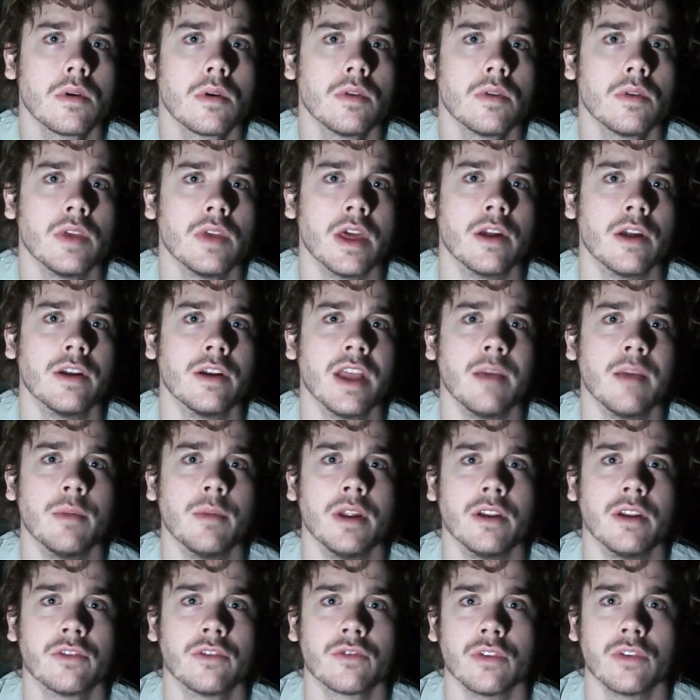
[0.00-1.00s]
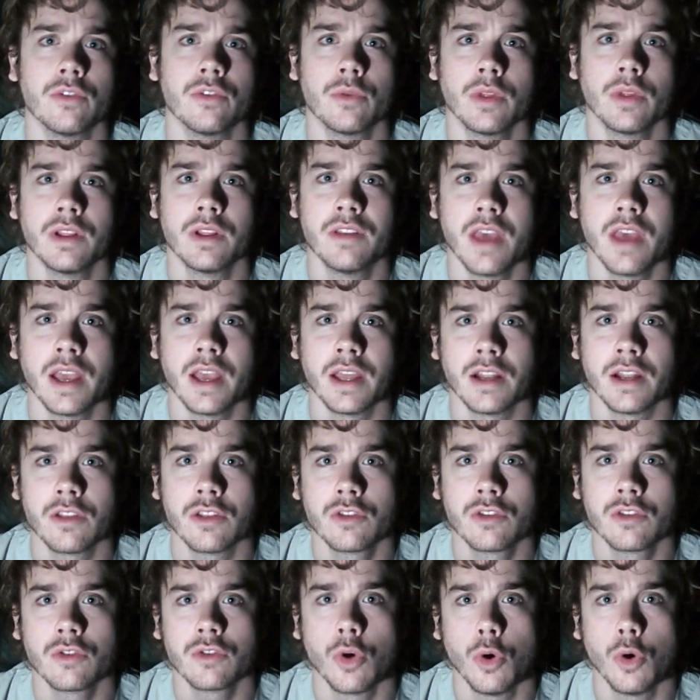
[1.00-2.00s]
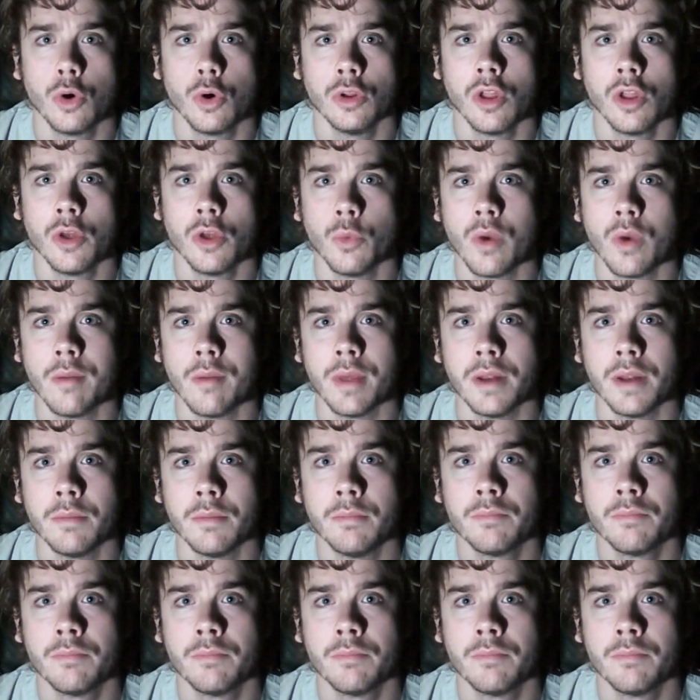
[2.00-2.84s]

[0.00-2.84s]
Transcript: The entertainment industry has really taken its toll on women.